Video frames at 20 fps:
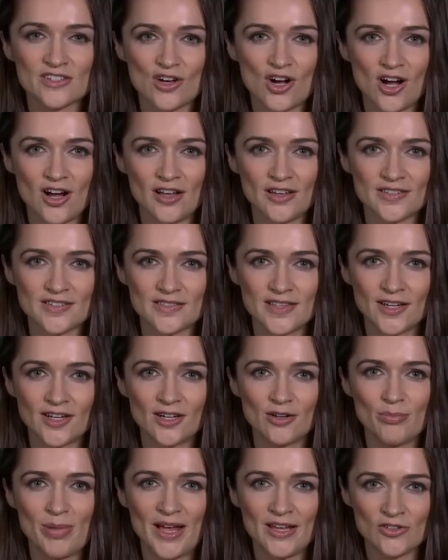costs, their
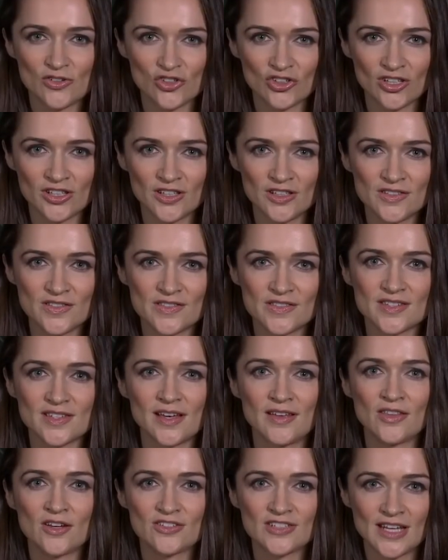pensions
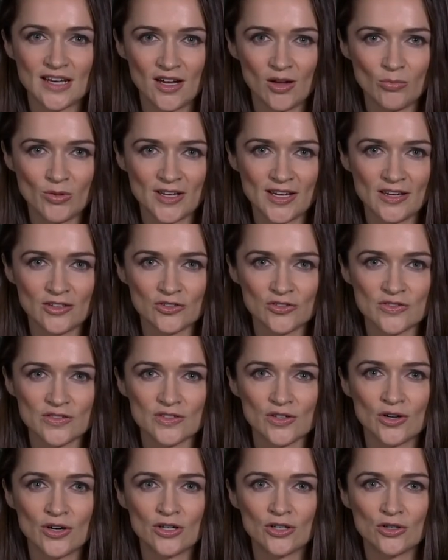and their debt obligations
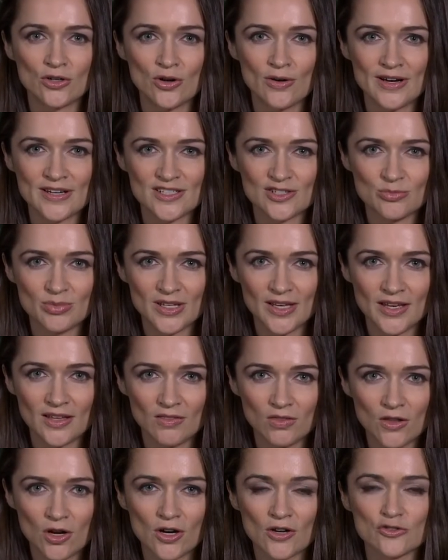are growing to be a
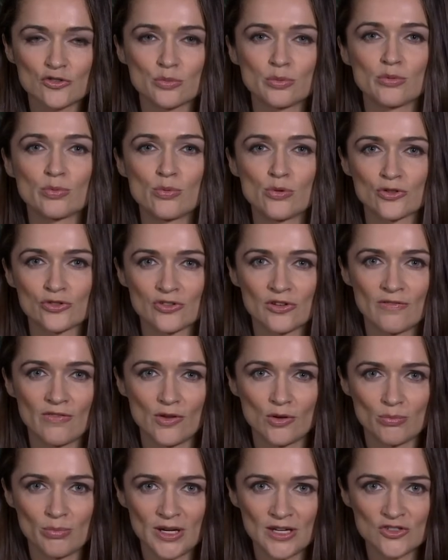larger proportion of their
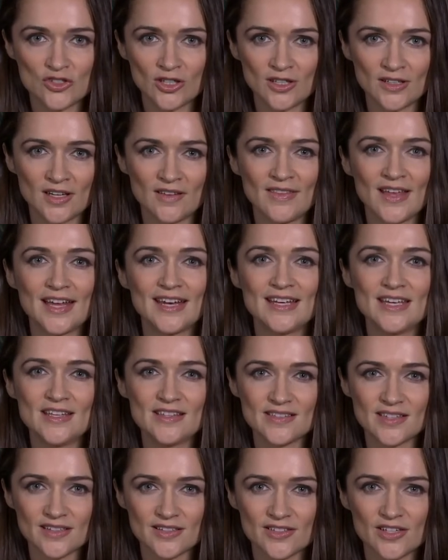budget, and that
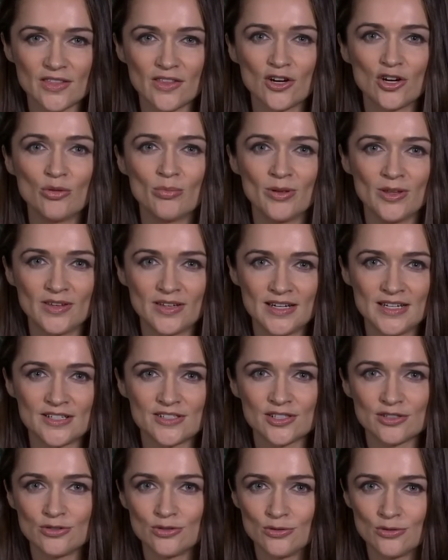eats into their ability
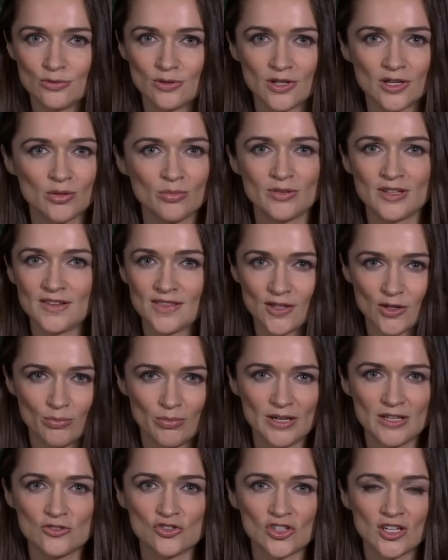to complete their
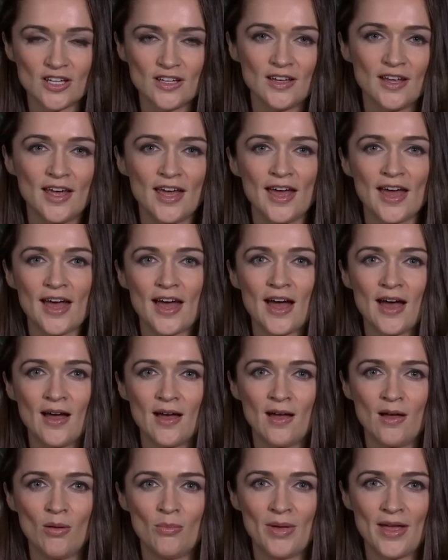budget.
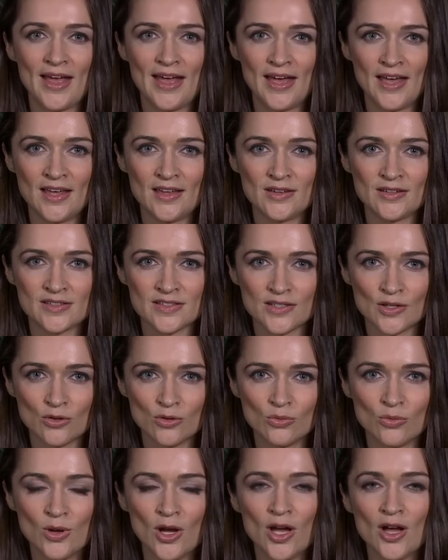And
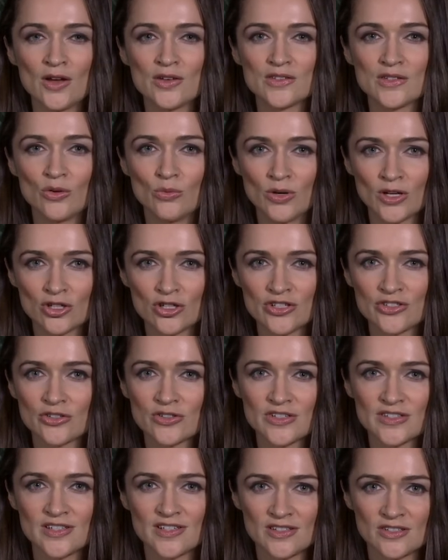so what Chris
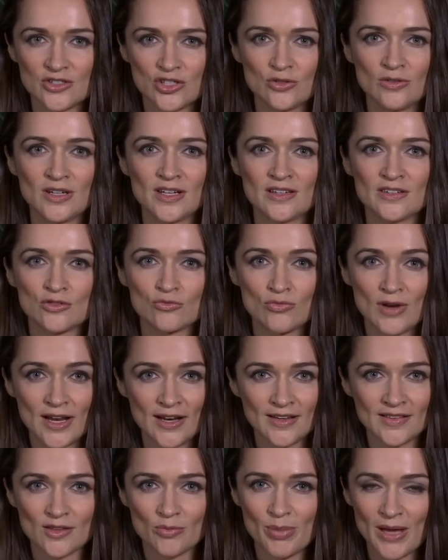Christie is doing is
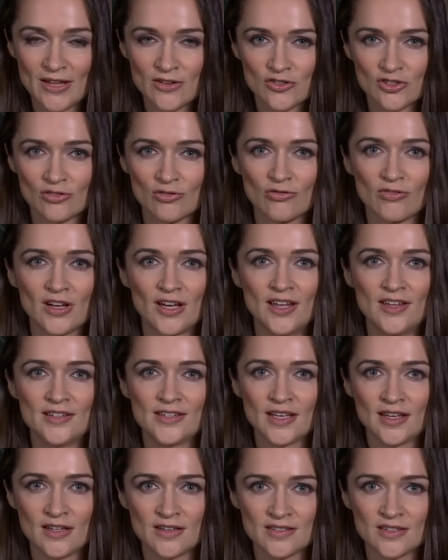raiding the pension fund
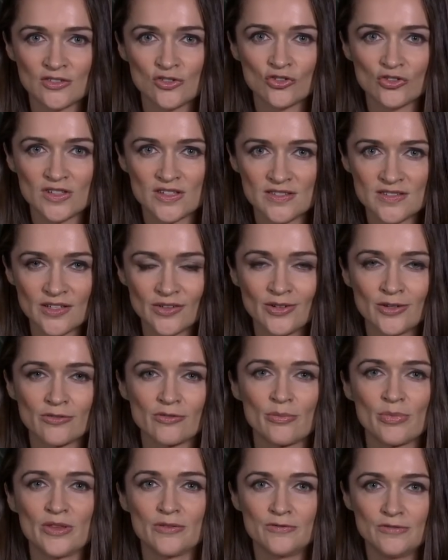and essentially stealing
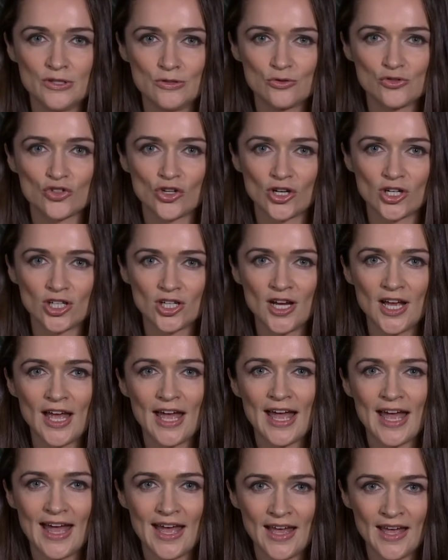from the future.
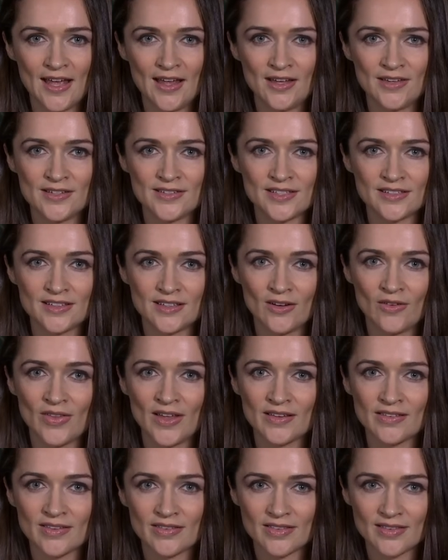And you know,
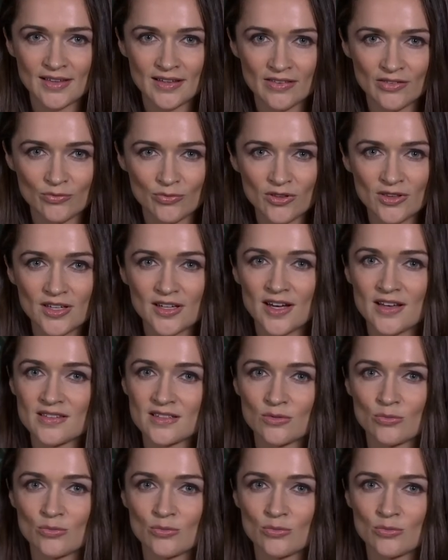that's really causing